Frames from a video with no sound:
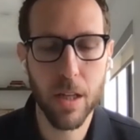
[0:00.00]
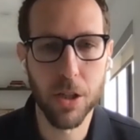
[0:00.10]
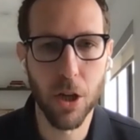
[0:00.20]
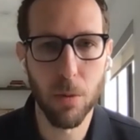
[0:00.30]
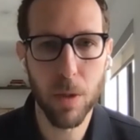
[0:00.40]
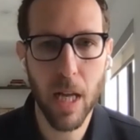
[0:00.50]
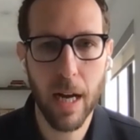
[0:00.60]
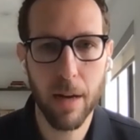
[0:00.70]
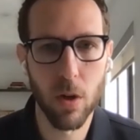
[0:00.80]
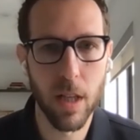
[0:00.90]
So
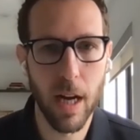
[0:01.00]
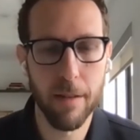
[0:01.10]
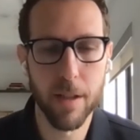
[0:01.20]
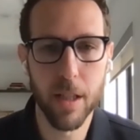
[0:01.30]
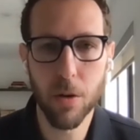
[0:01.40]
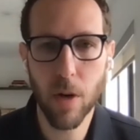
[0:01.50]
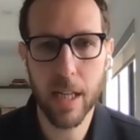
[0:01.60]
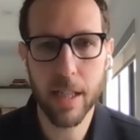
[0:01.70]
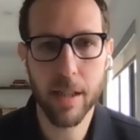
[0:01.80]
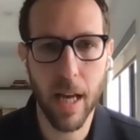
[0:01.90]
Plaid, we're live in the
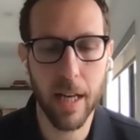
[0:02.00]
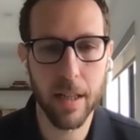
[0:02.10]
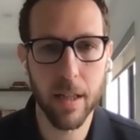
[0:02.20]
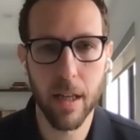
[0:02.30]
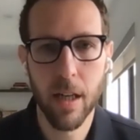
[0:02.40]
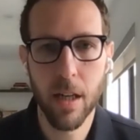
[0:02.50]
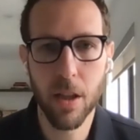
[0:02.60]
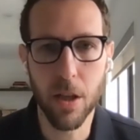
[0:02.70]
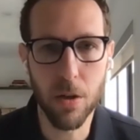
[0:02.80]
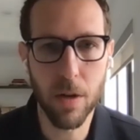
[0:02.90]
US, Canada,
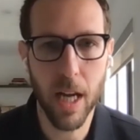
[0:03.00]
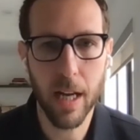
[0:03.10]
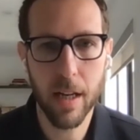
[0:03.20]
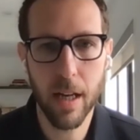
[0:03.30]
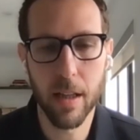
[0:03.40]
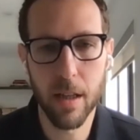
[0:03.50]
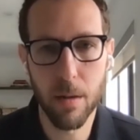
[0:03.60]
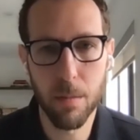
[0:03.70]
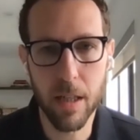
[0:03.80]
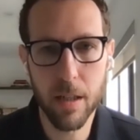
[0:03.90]
the UK, and the
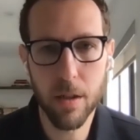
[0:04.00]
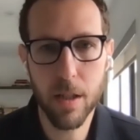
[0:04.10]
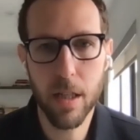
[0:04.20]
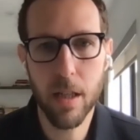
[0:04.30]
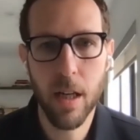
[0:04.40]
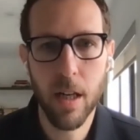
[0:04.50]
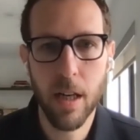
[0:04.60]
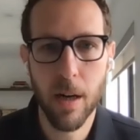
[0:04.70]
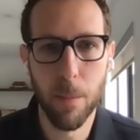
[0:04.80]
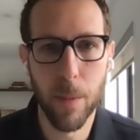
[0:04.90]
European Union,
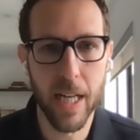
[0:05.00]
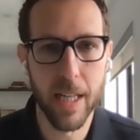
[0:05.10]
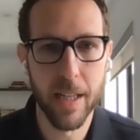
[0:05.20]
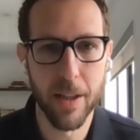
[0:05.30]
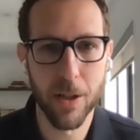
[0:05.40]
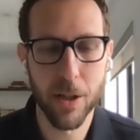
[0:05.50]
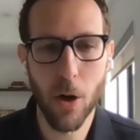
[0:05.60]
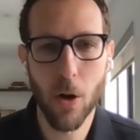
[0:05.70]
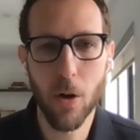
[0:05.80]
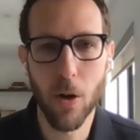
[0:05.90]
but there's a
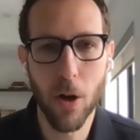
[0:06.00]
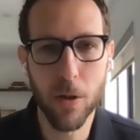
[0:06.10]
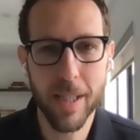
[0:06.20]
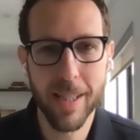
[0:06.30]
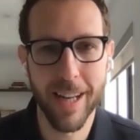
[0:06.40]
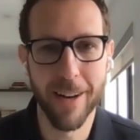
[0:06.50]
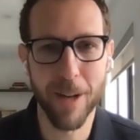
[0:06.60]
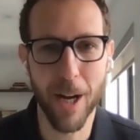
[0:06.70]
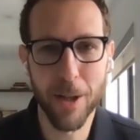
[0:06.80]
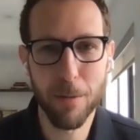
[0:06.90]
whole host of
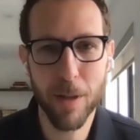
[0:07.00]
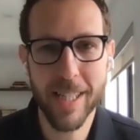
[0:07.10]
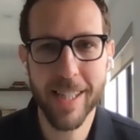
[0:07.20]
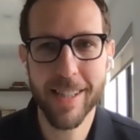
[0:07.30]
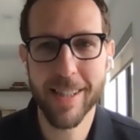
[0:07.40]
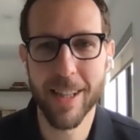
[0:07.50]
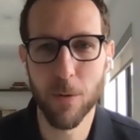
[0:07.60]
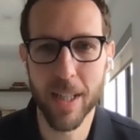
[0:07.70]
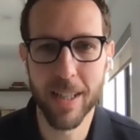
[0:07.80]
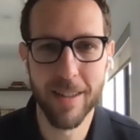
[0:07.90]
other places that
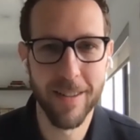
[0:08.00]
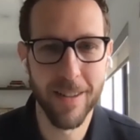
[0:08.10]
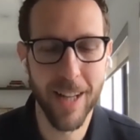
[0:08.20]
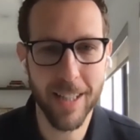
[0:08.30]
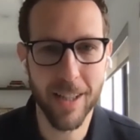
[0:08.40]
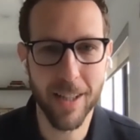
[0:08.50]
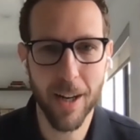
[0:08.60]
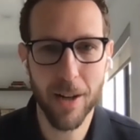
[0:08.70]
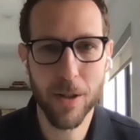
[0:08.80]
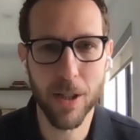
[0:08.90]
we'd like to
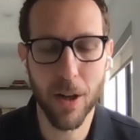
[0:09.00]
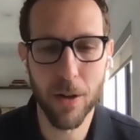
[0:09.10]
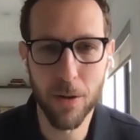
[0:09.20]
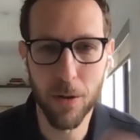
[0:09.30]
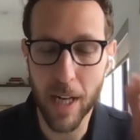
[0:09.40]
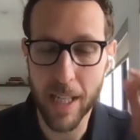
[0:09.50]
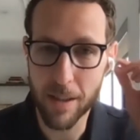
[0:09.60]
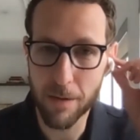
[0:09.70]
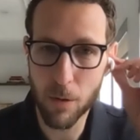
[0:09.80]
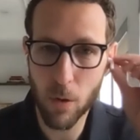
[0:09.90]
go. So the rest
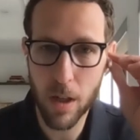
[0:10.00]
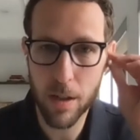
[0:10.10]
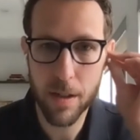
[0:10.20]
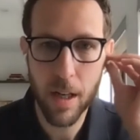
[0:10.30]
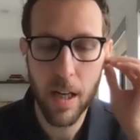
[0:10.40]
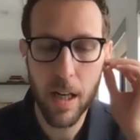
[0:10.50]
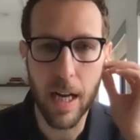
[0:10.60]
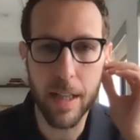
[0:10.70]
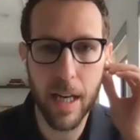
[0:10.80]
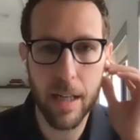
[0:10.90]
of the world.
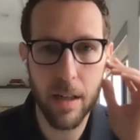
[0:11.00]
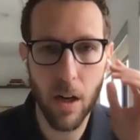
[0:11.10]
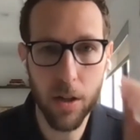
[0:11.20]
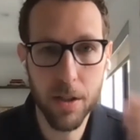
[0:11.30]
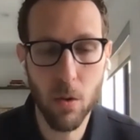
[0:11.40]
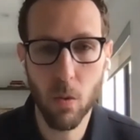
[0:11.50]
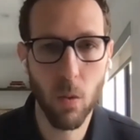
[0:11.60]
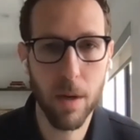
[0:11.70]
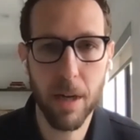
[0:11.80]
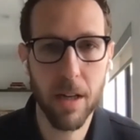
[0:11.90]
And then also,
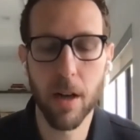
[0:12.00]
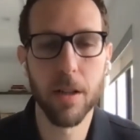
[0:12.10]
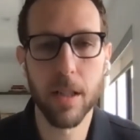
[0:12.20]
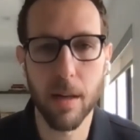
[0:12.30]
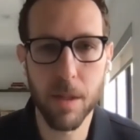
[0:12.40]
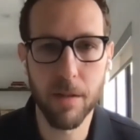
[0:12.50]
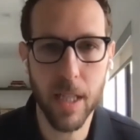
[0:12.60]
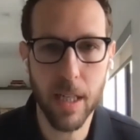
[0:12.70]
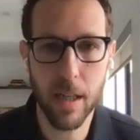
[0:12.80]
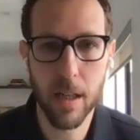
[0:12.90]
what about other types of
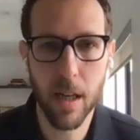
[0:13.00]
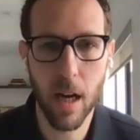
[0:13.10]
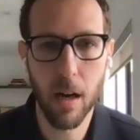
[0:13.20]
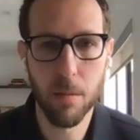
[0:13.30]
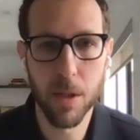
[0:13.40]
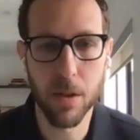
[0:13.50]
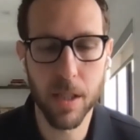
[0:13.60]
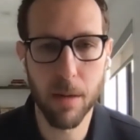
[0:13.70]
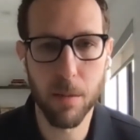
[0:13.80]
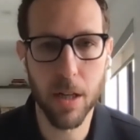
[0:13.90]
data? So in
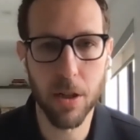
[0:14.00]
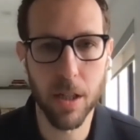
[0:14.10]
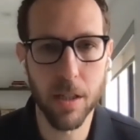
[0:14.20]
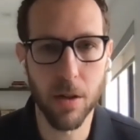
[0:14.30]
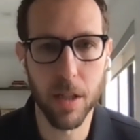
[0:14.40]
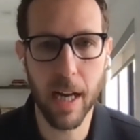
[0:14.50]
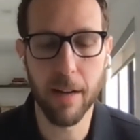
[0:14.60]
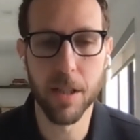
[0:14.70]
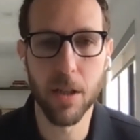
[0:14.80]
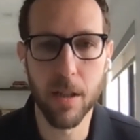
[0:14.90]
some countries, you only
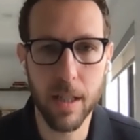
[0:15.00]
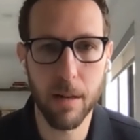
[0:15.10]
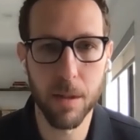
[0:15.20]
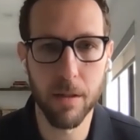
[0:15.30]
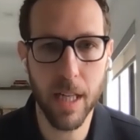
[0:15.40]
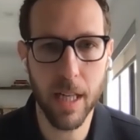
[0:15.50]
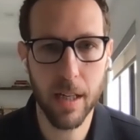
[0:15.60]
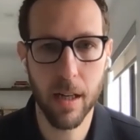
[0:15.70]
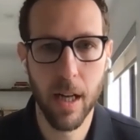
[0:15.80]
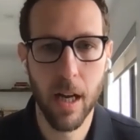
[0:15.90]
have certain types of
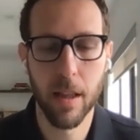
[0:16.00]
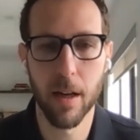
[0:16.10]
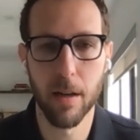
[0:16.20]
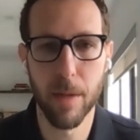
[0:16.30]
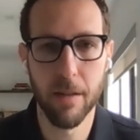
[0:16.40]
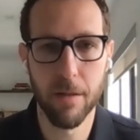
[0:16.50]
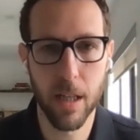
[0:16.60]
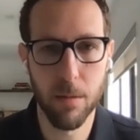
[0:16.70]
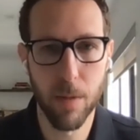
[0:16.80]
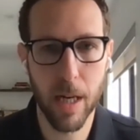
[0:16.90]
data that are made
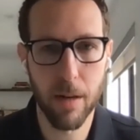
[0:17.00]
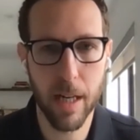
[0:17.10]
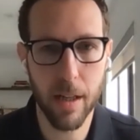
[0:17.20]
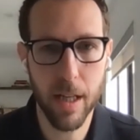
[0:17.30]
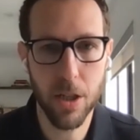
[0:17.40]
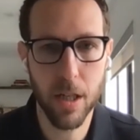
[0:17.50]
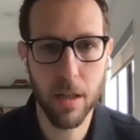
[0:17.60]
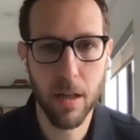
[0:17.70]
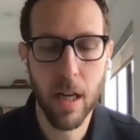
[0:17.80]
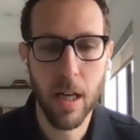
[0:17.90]
available by
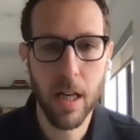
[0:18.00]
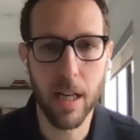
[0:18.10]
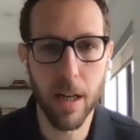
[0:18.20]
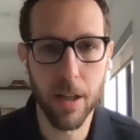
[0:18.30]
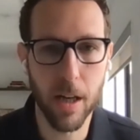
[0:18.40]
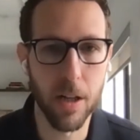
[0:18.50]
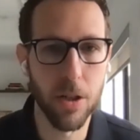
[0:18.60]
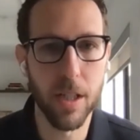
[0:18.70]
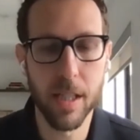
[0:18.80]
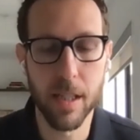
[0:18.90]
regulation. In other
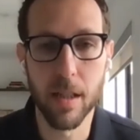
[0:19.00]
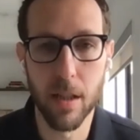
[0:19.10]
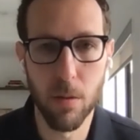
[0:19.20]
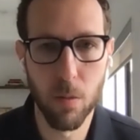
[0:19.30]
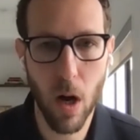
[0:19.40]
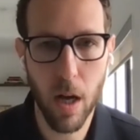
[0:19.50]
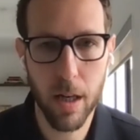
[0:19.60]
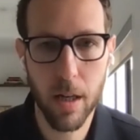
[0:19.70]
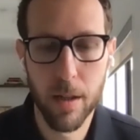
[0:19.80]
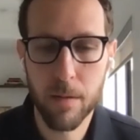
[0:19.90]
countries, it's a little
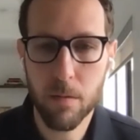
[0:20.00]
broader.